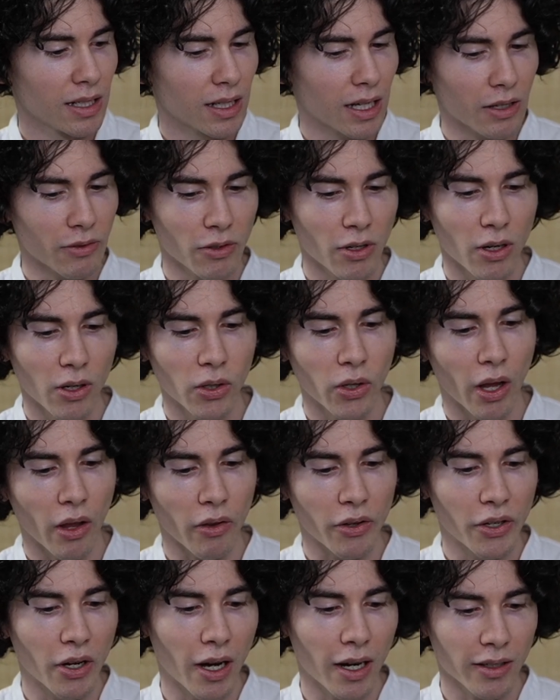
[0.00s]
I've called all
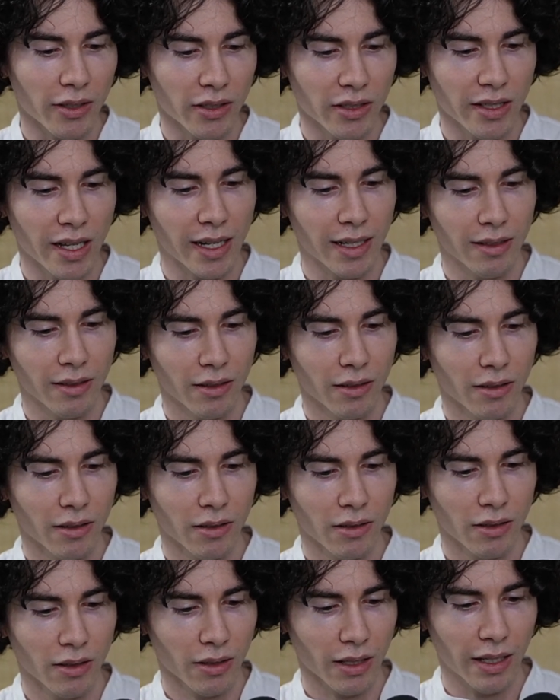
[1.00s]
the doctors that
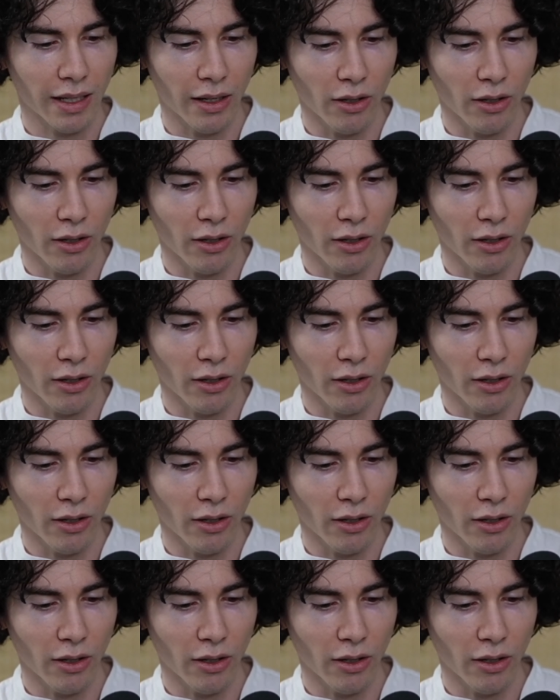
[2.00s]
can